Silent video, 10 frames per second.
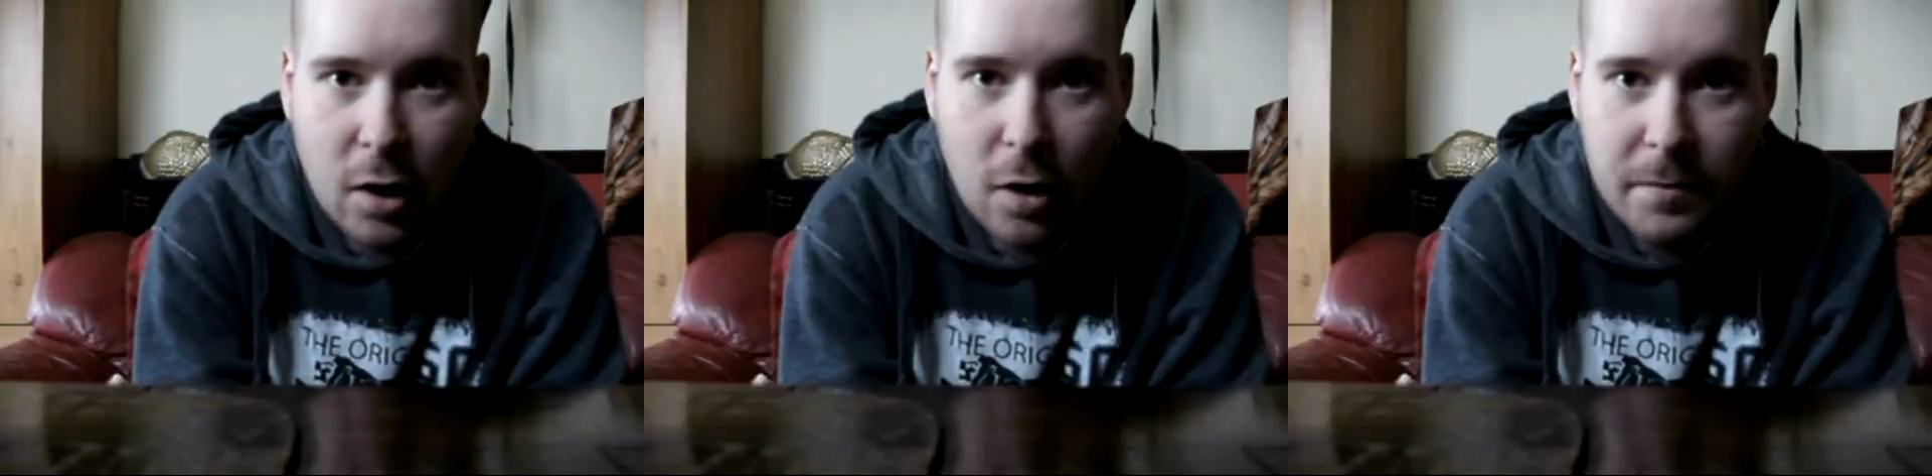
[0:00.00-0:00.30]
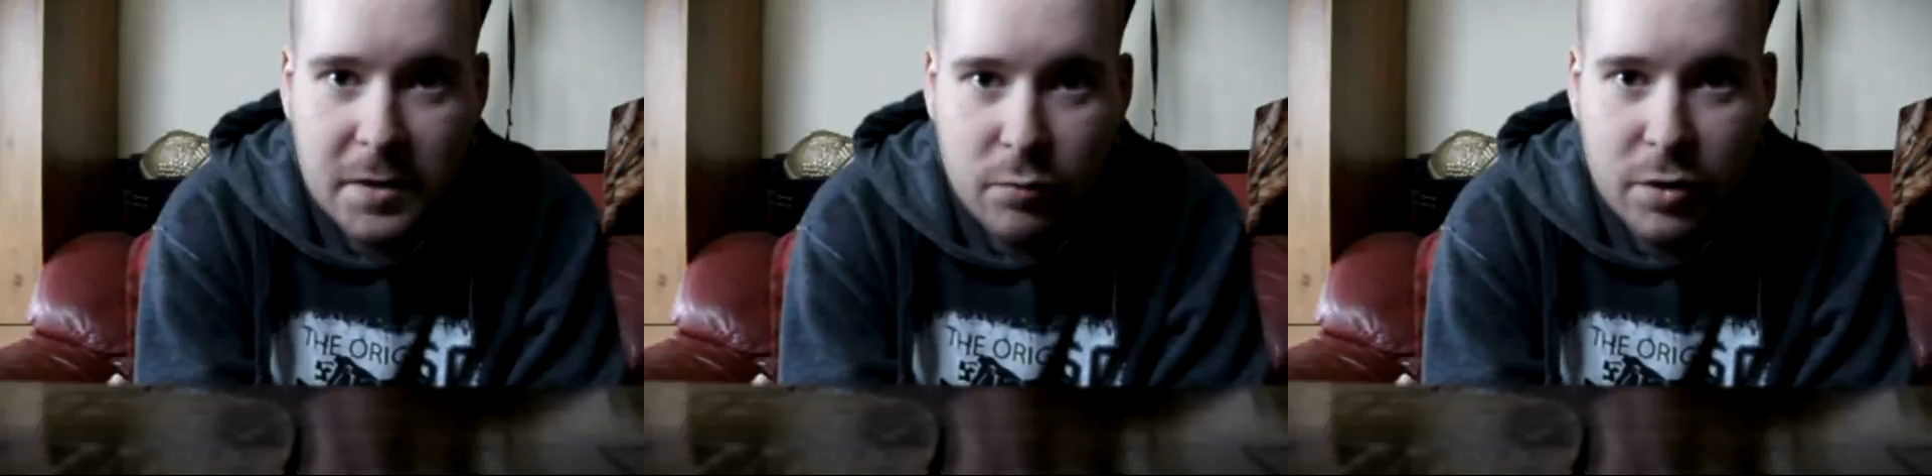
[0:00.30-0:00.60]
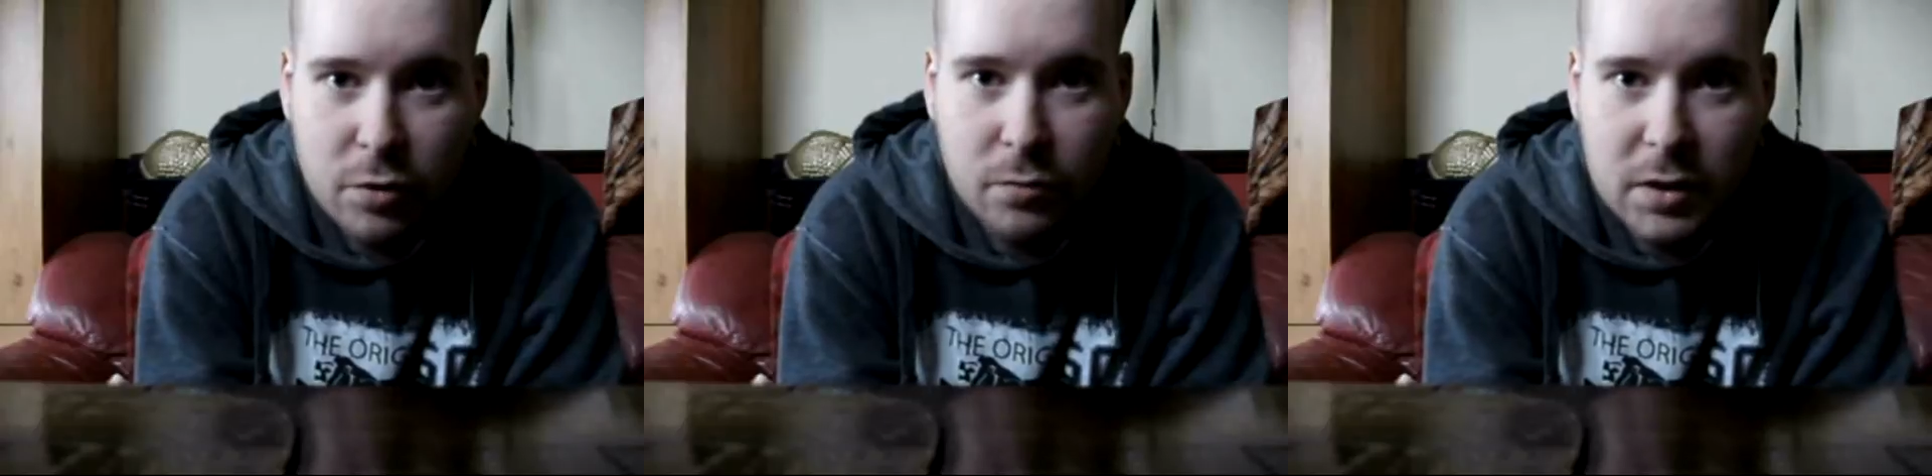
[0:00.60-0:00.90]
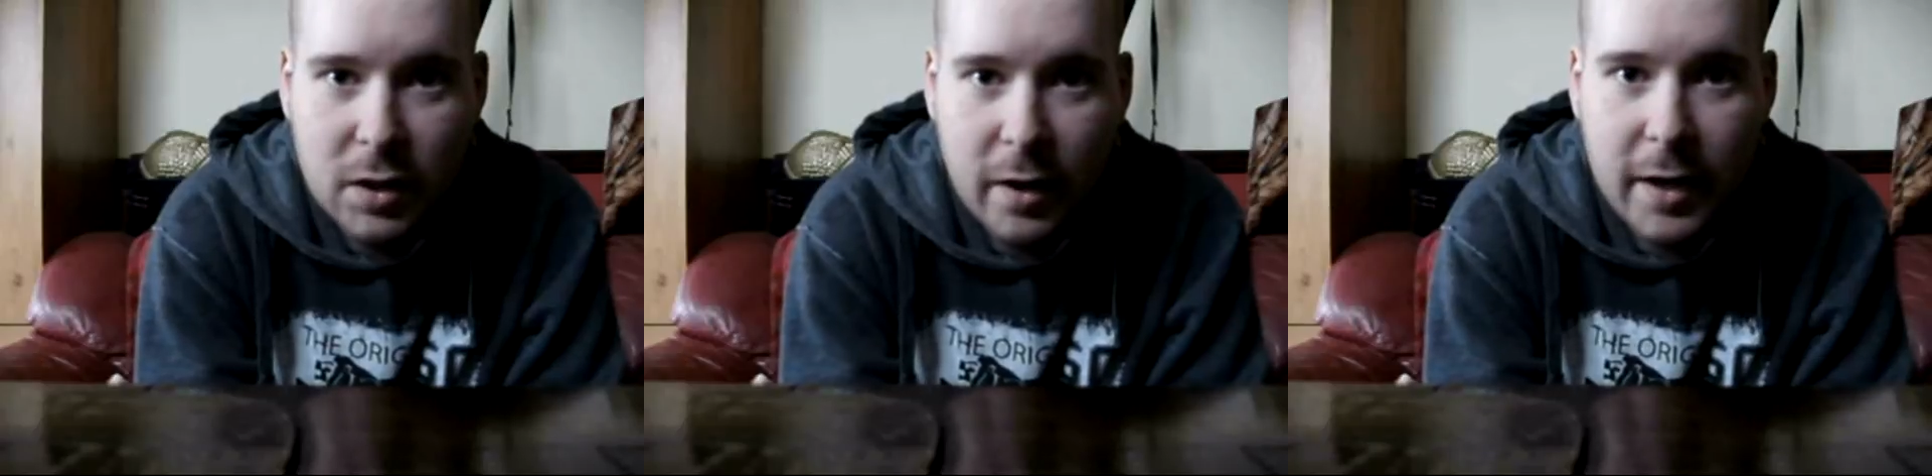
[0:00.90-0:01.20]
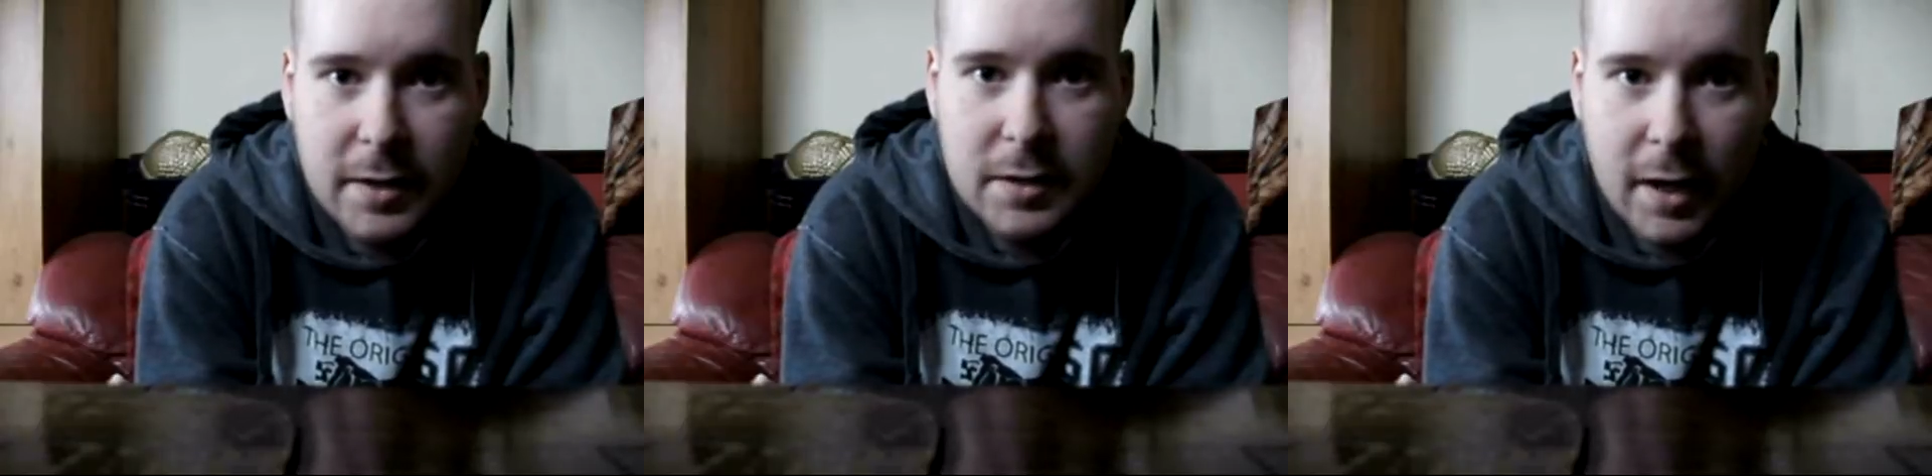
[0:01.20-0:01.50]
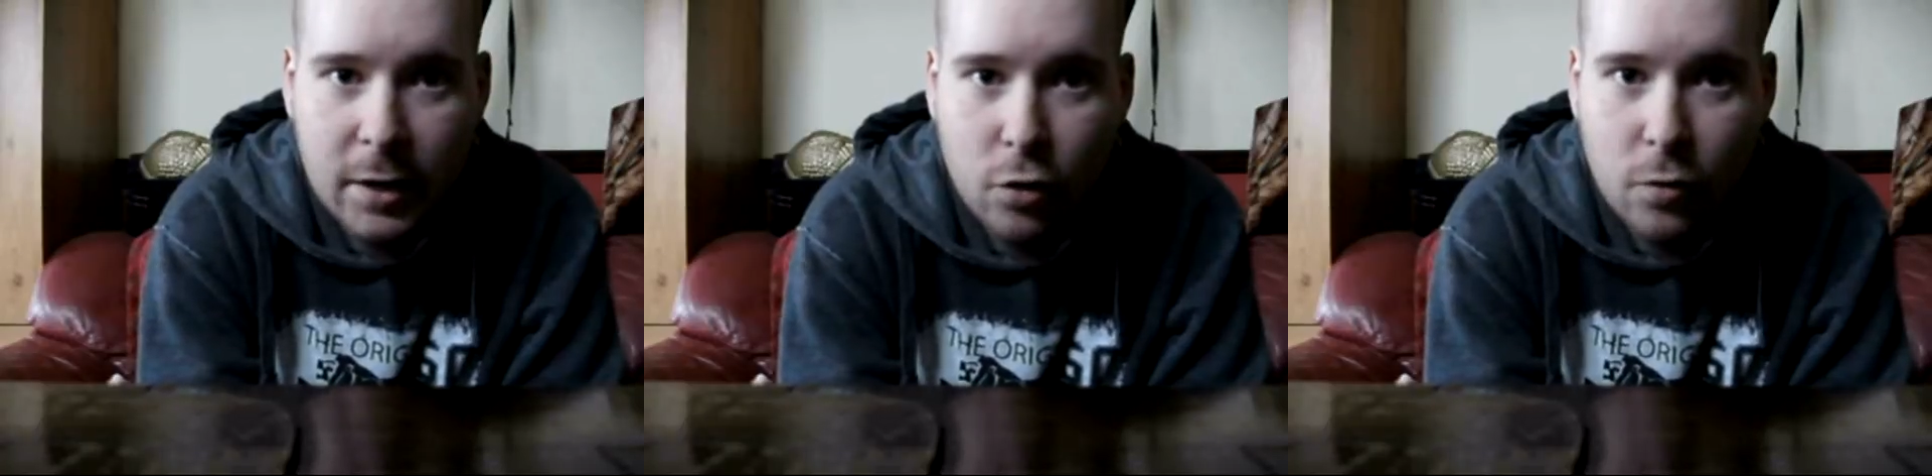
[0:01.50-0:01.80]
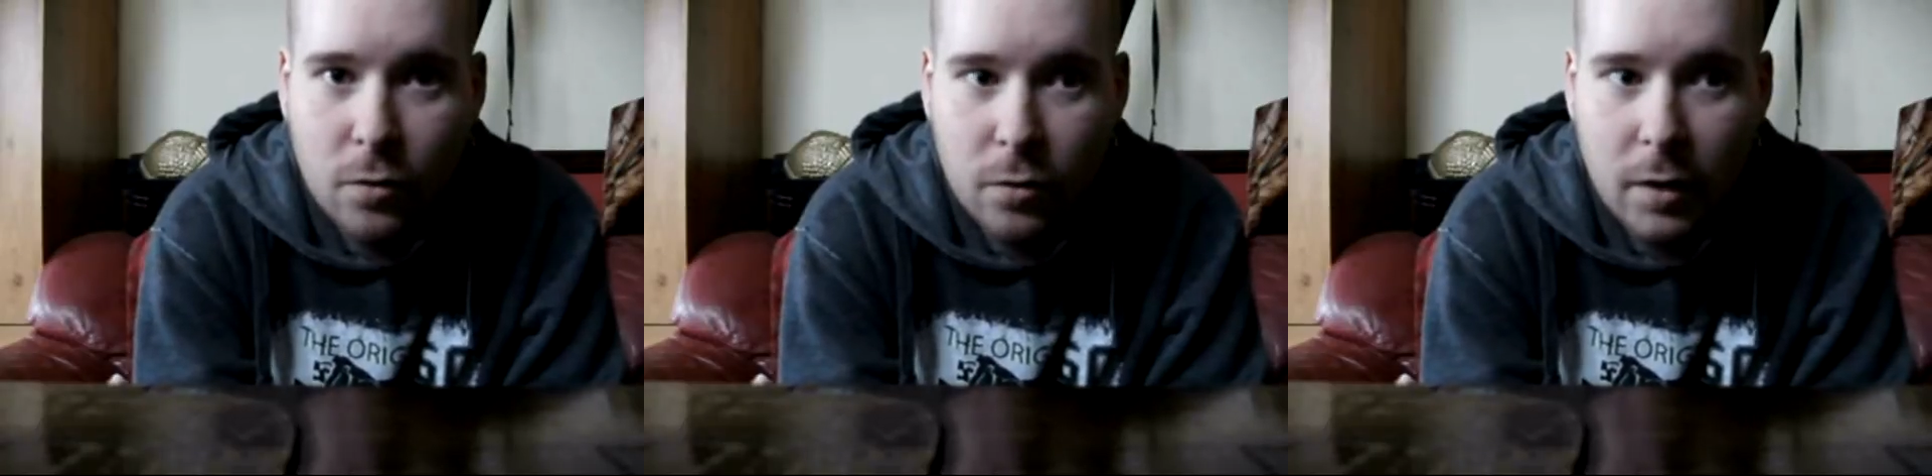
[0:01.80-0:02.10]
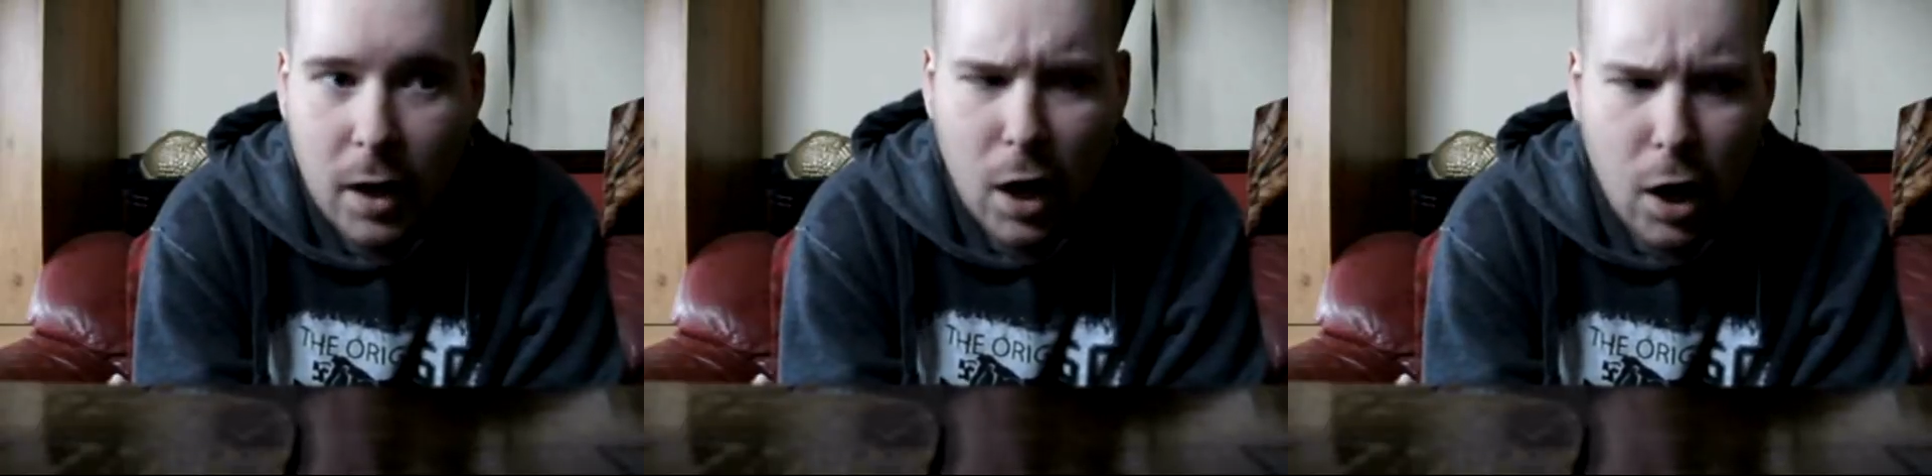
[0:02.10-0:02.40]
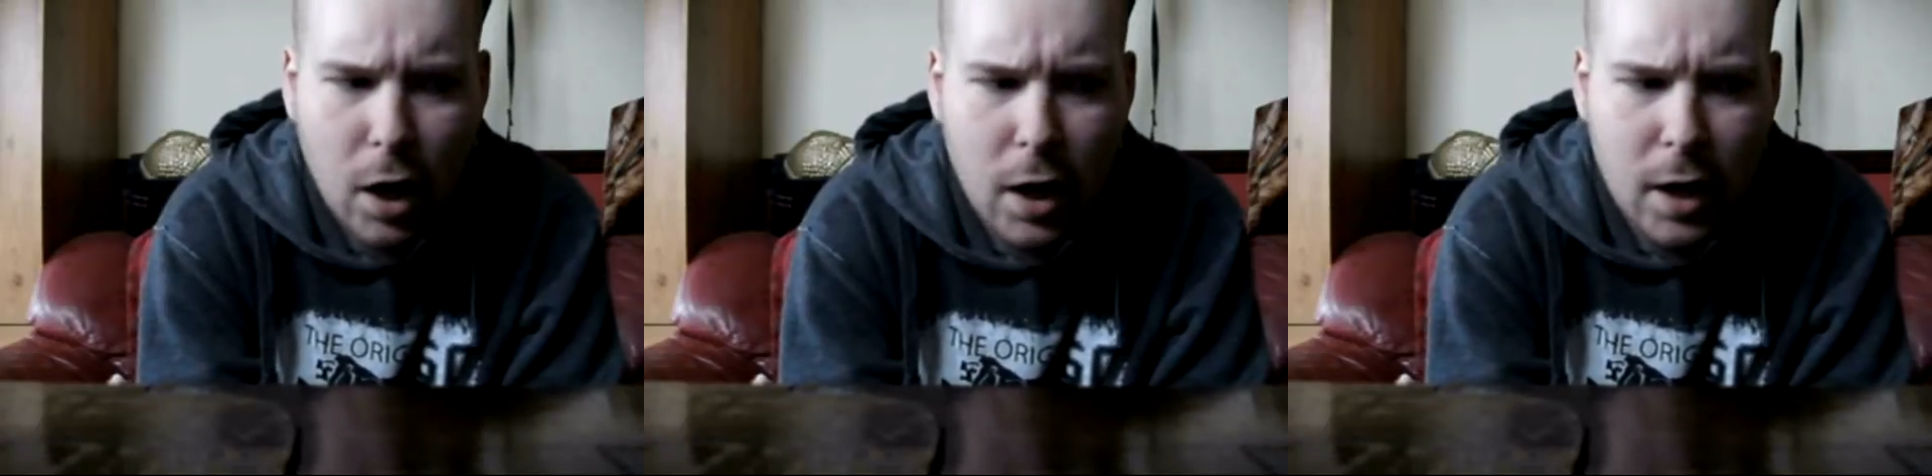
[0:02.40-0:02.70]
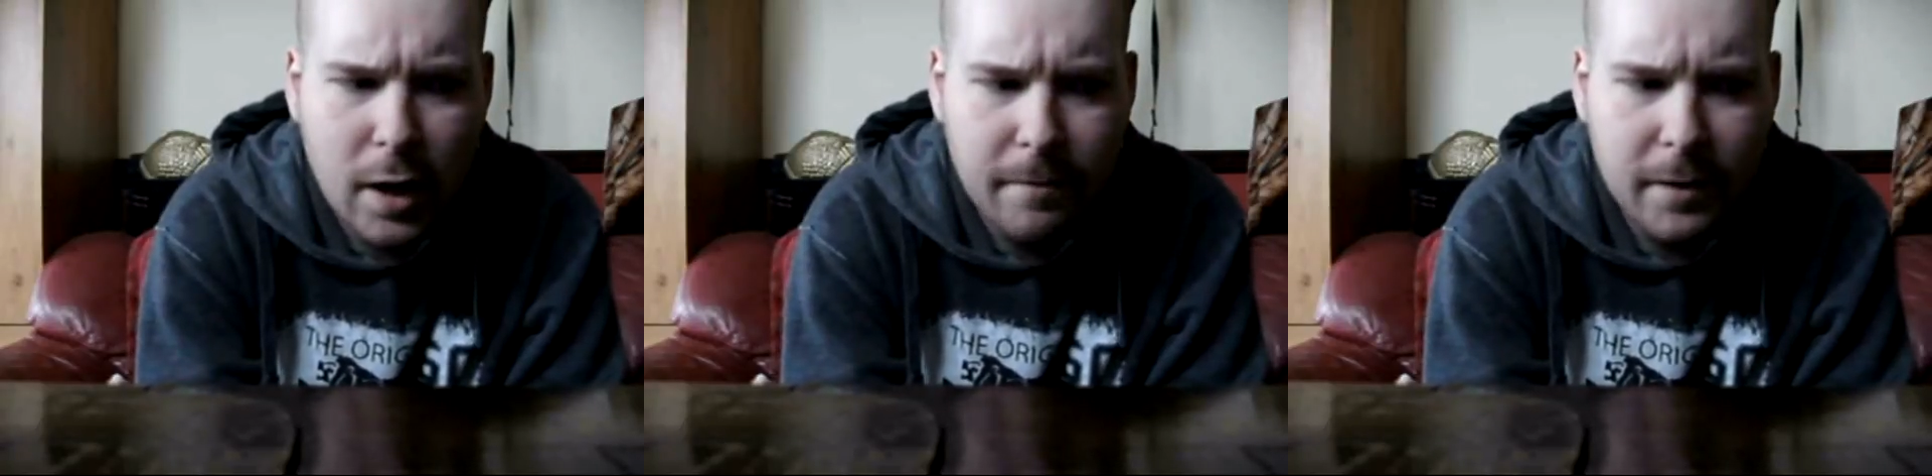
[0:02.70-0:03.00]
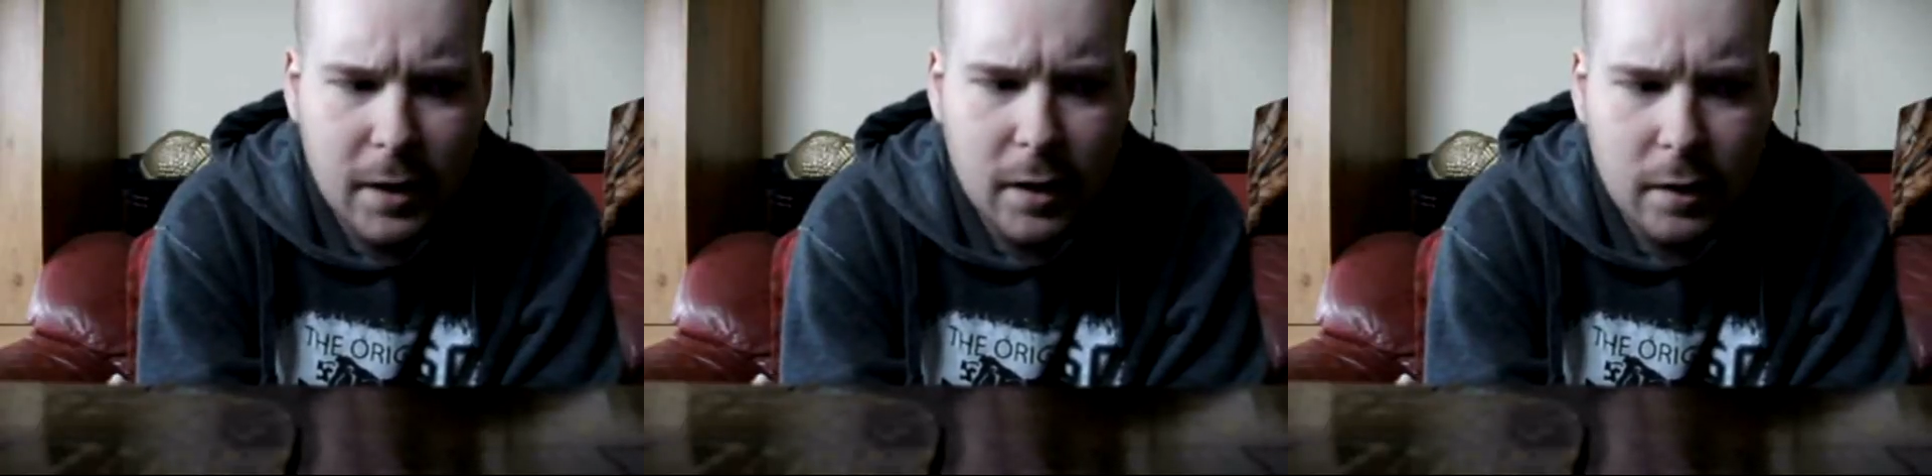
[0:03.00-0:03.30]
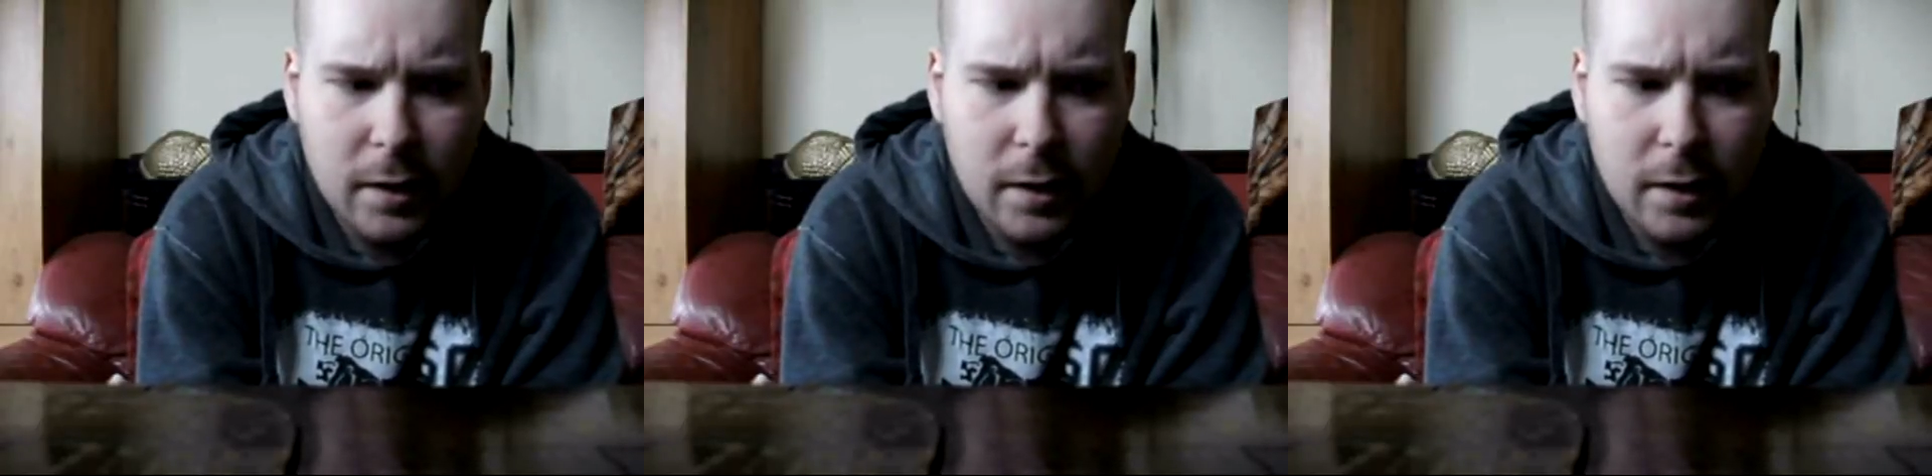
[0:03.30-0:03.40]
of his original size, and you're I think